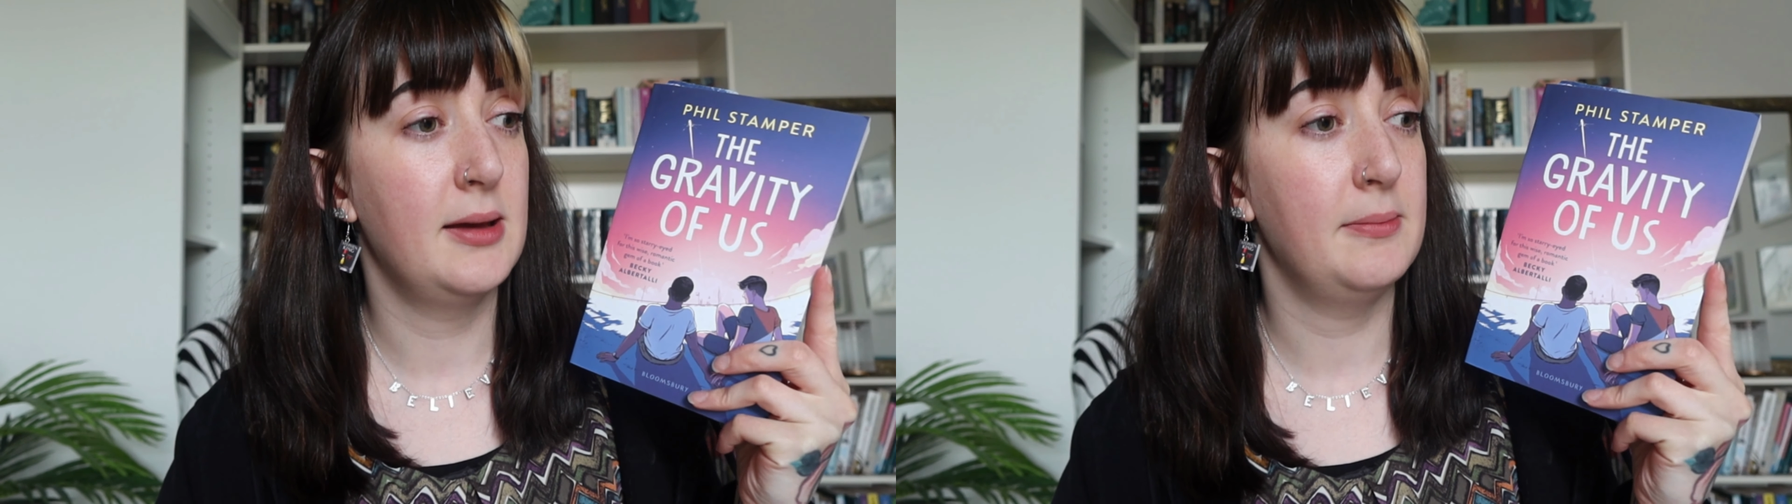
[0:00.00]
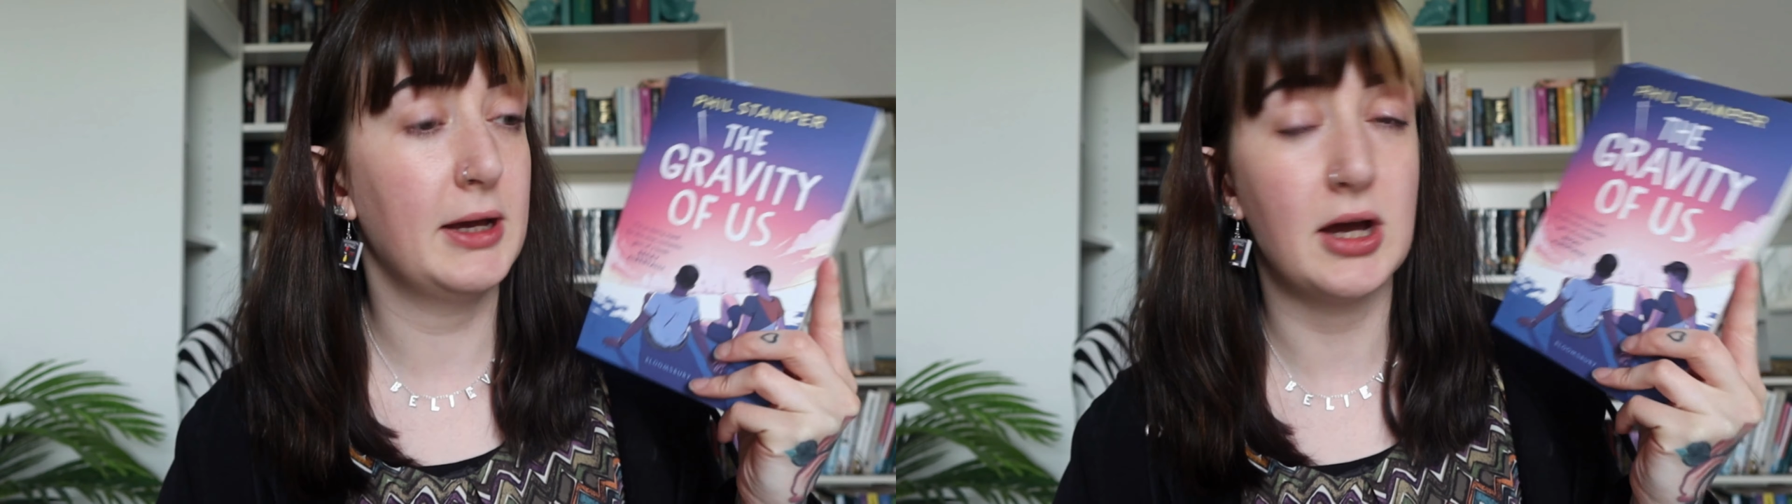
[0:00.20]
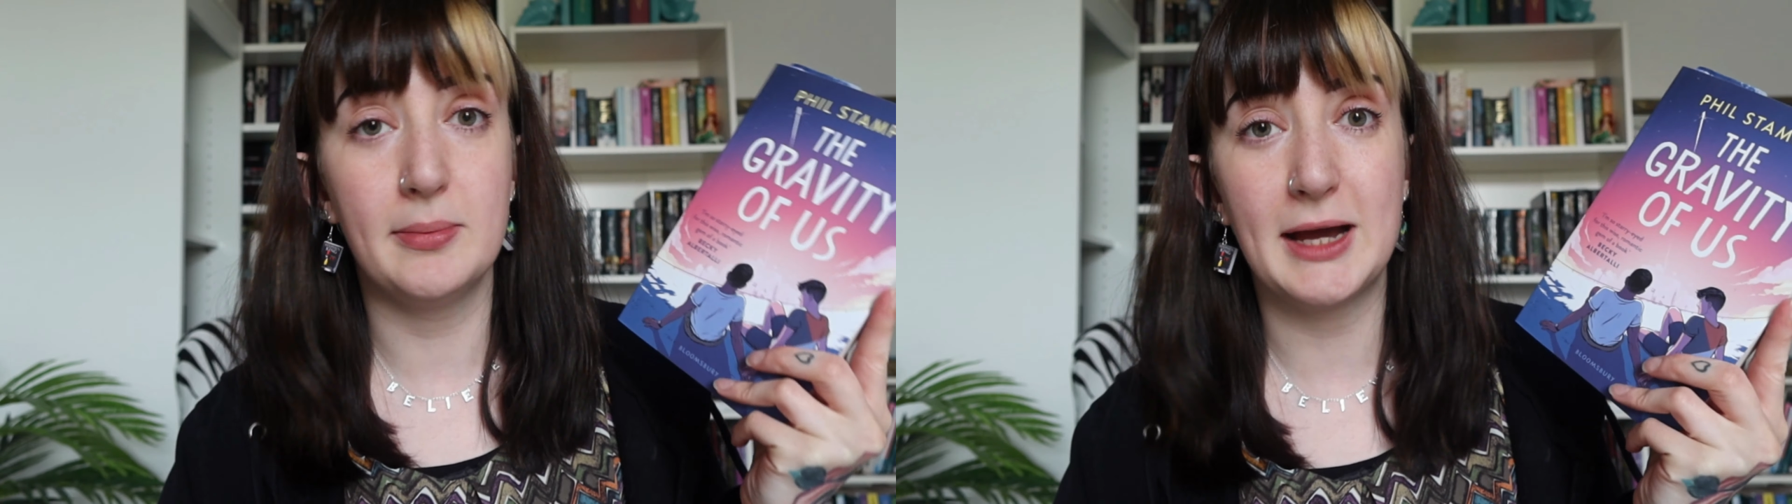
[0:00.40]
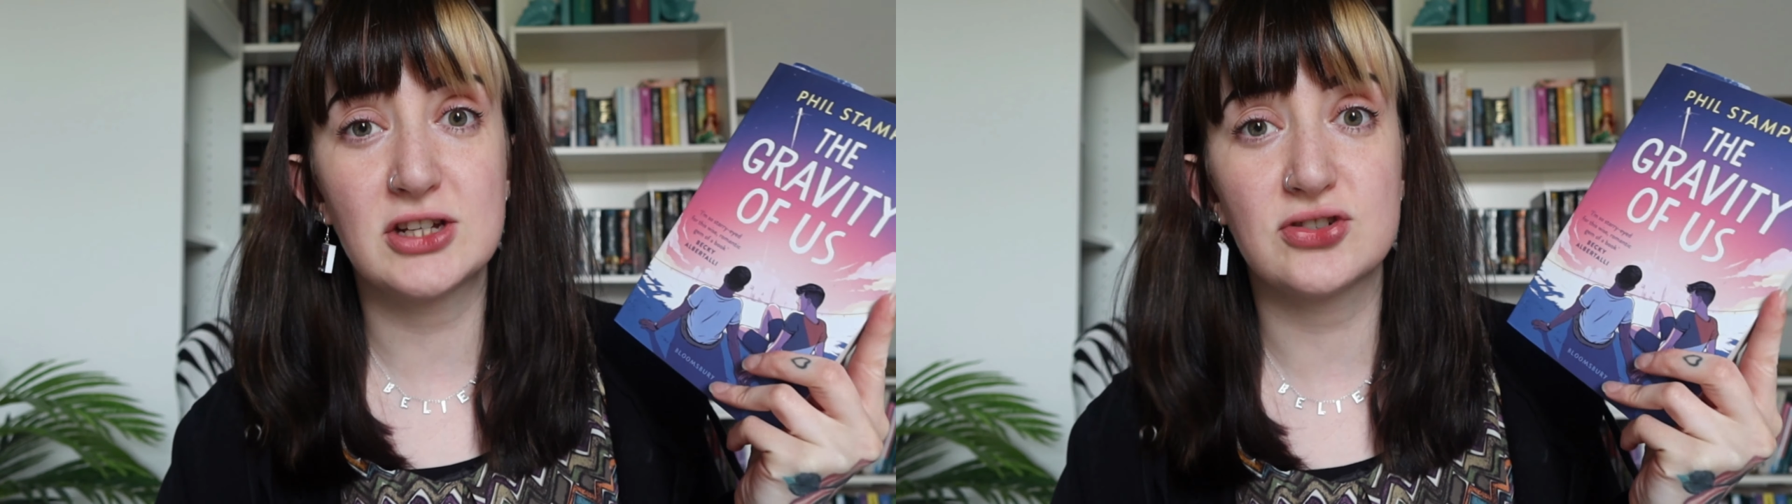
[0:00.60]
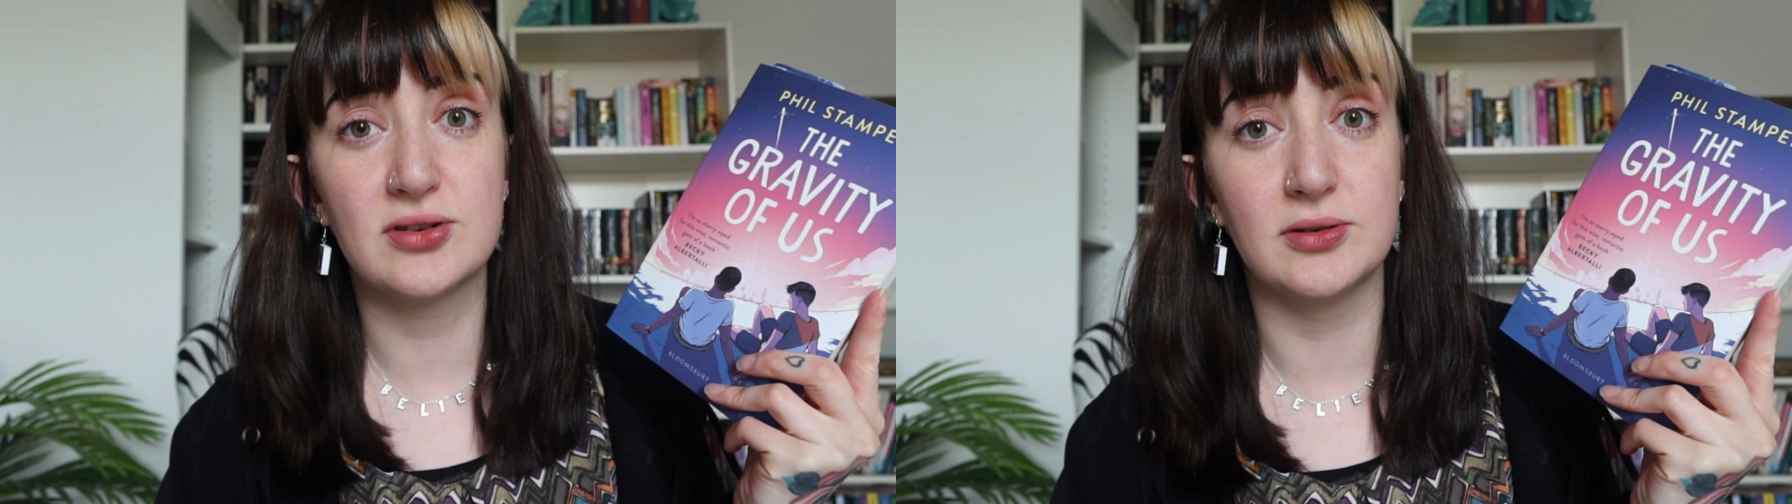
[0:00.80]
become
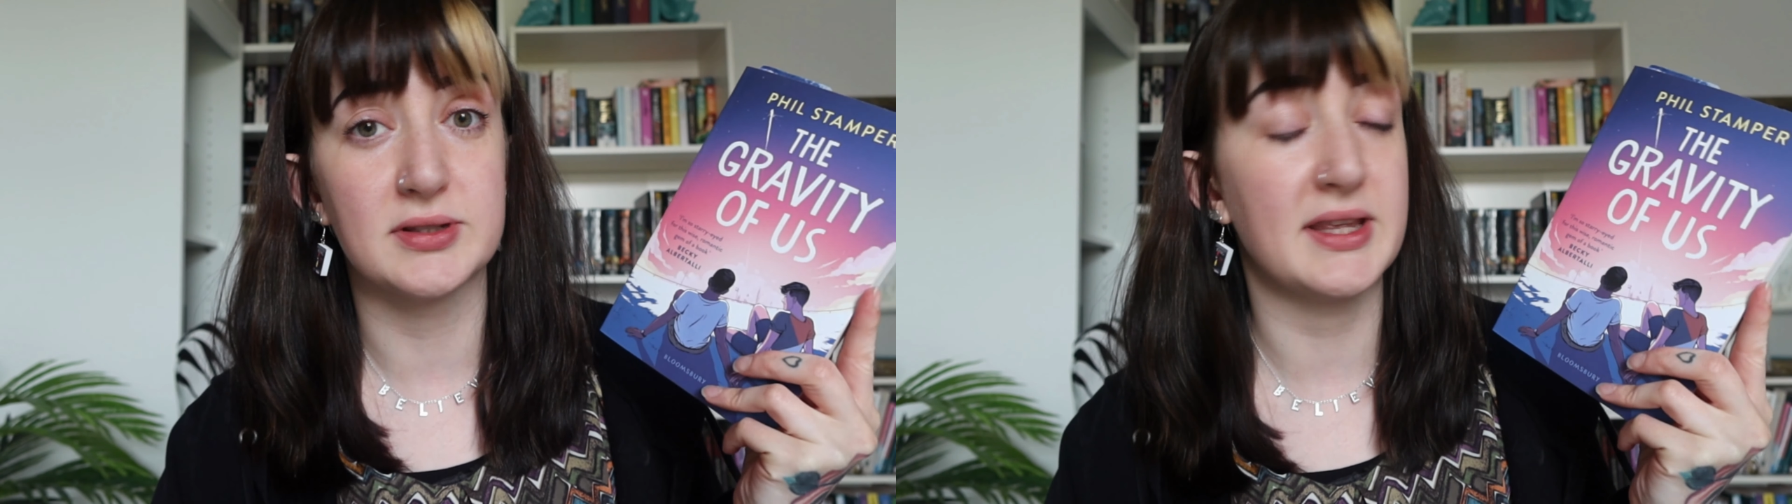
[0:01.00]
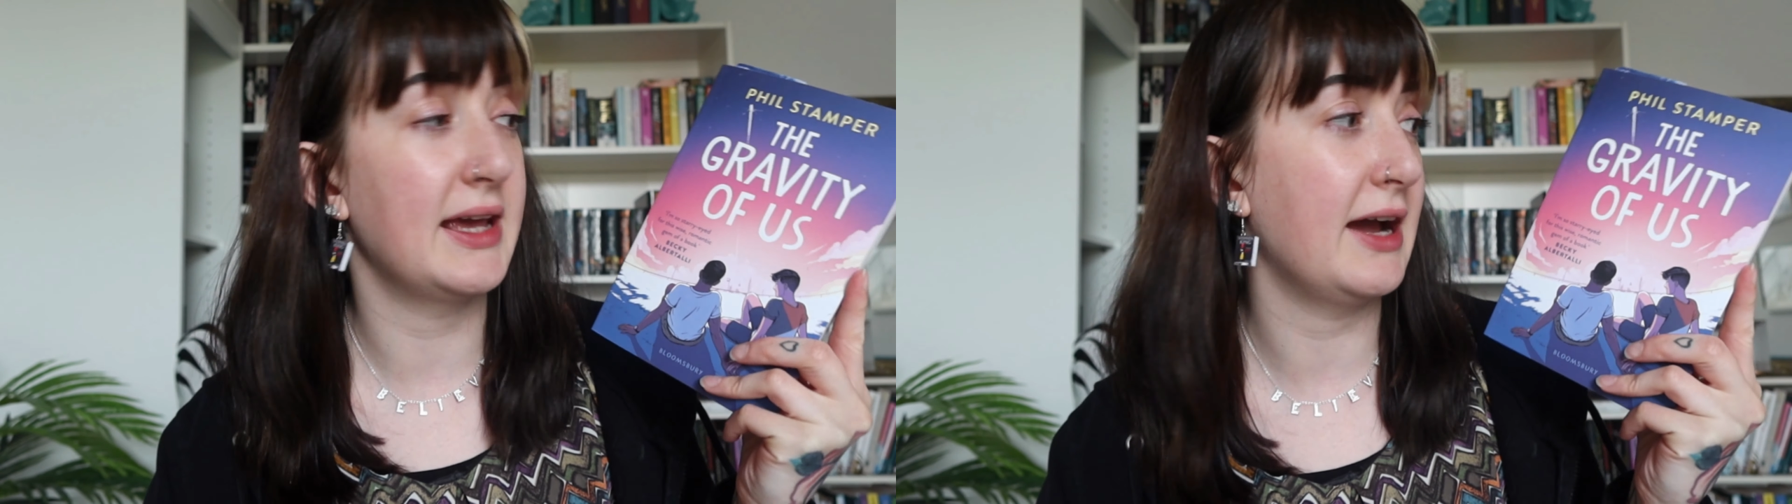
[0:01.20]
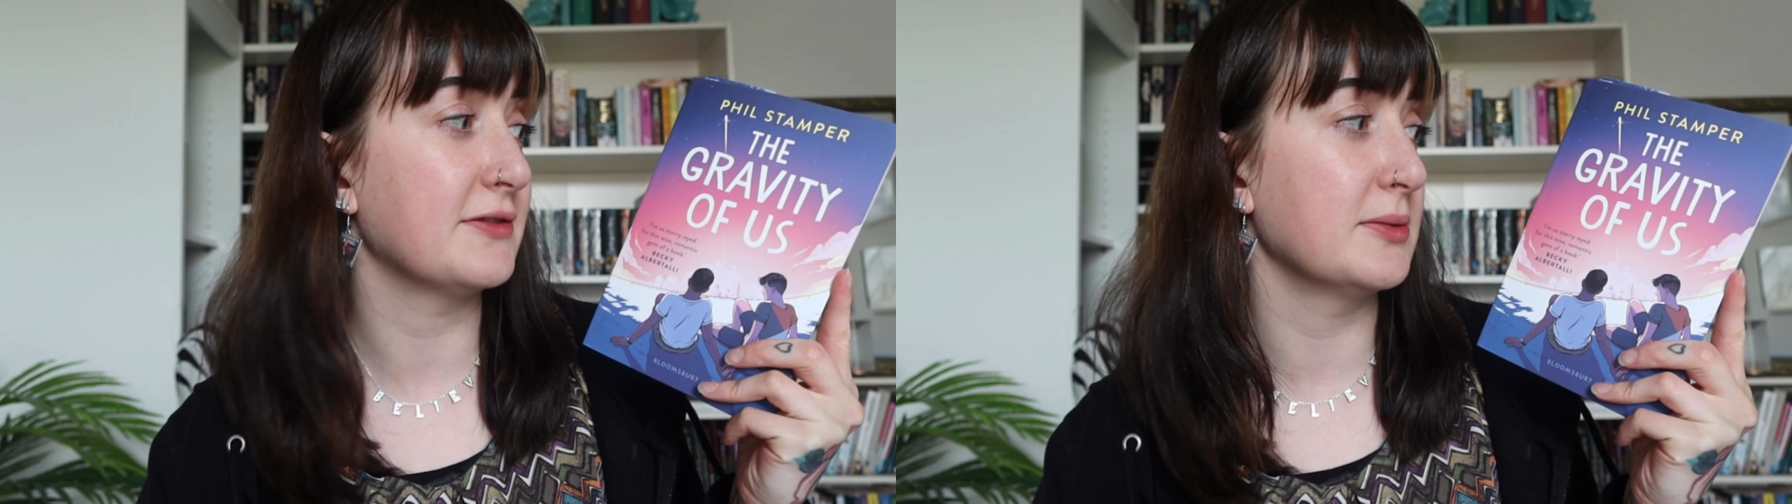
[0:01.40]
astronauts and they have